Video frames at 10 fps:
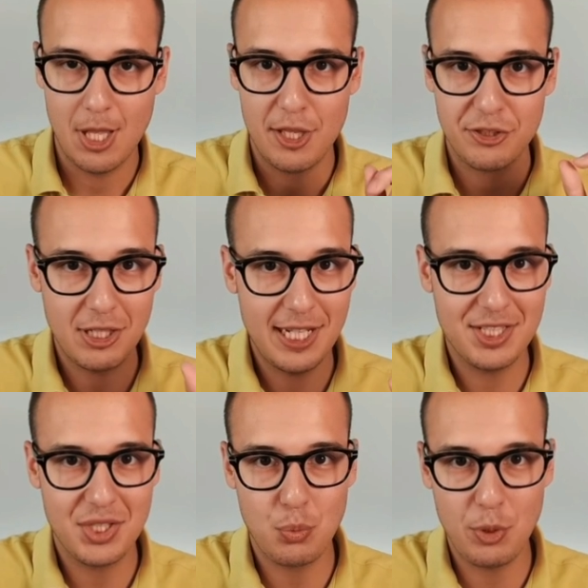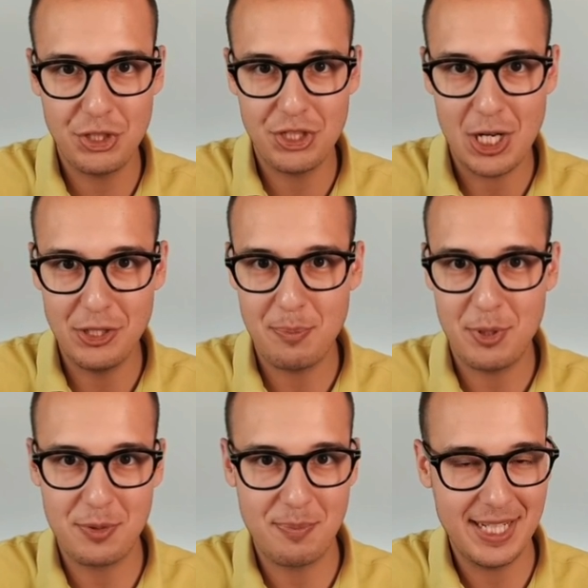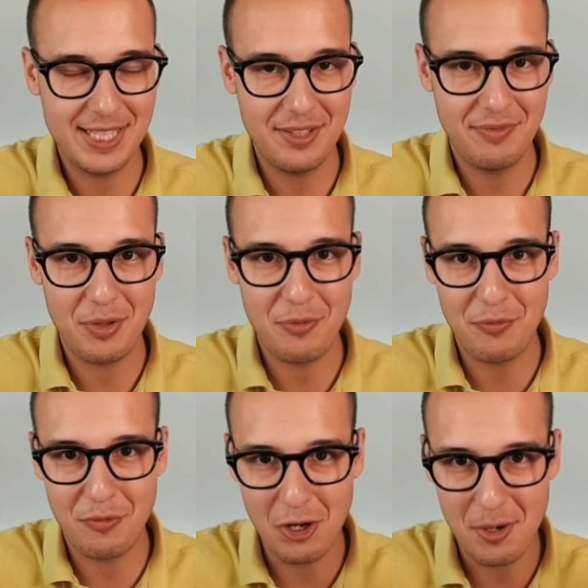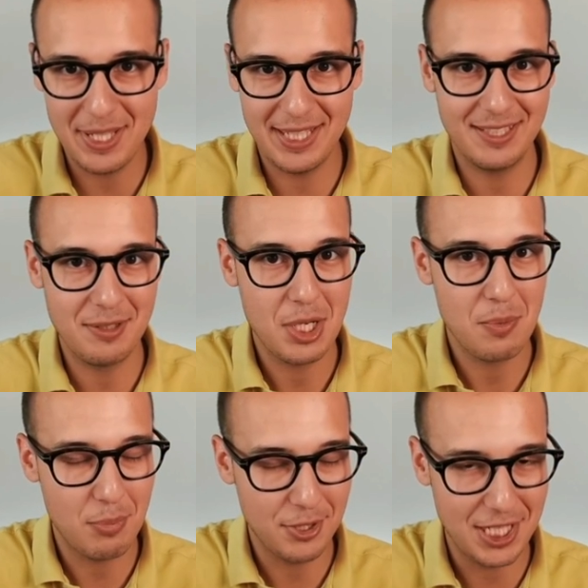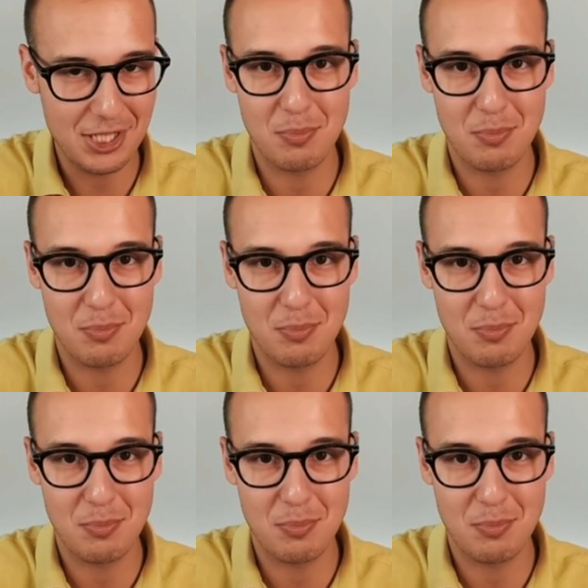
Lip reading: So let's switch now the perspective from an potential